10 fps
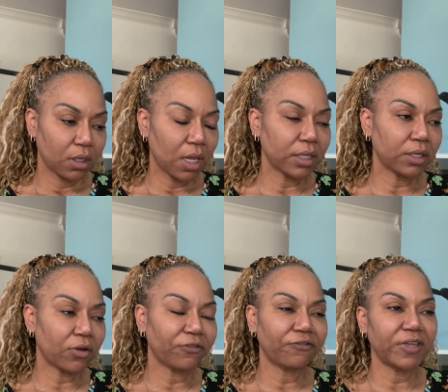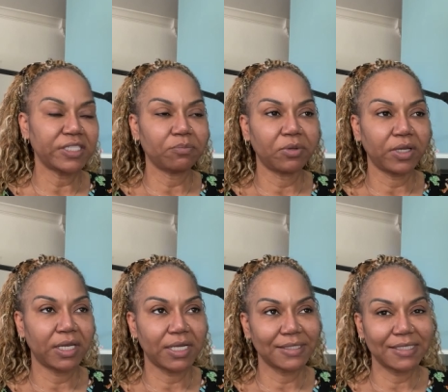I look on Facebook
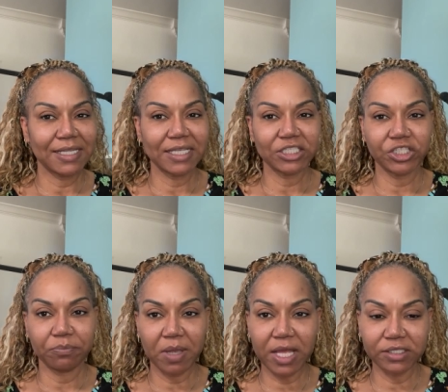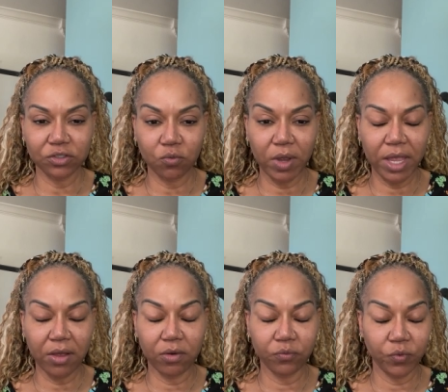and I see that she passed away
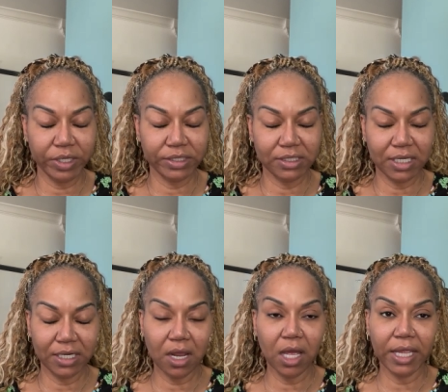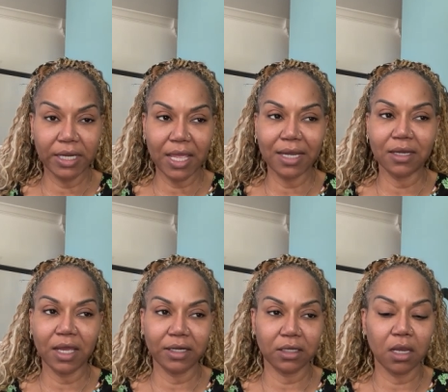on Wednesday night at
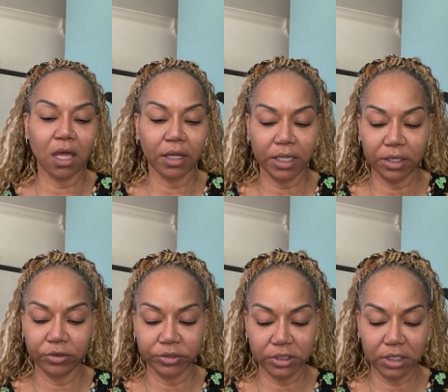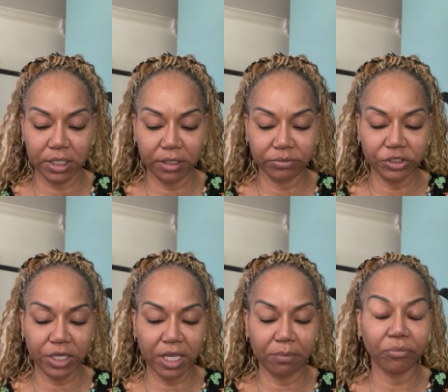9 o'clock in her sleep. She
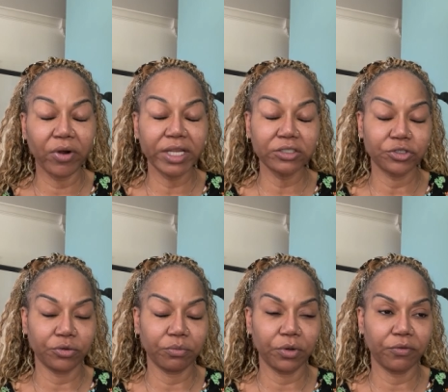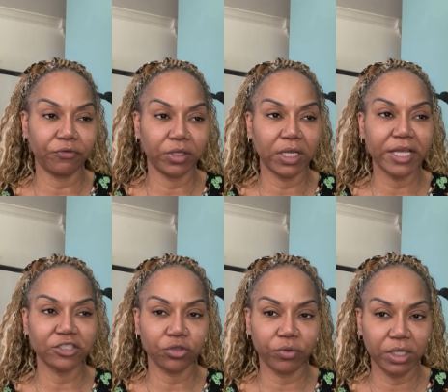had a brain tumor for the
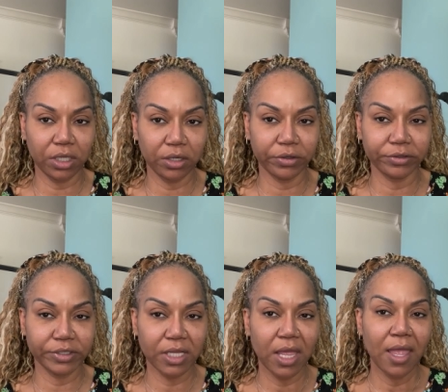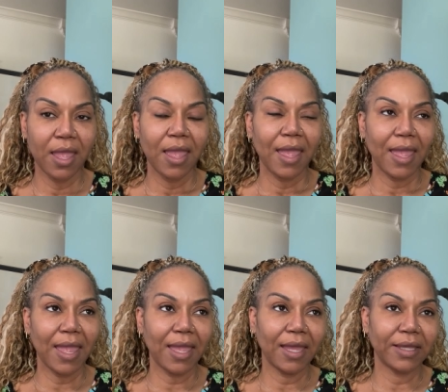last 3 years.
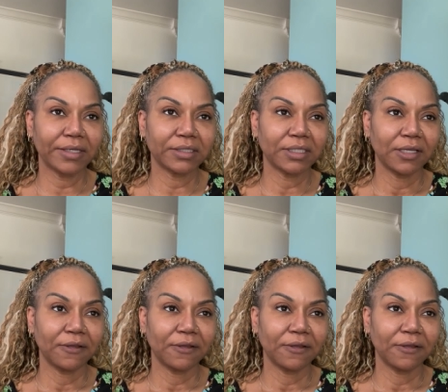And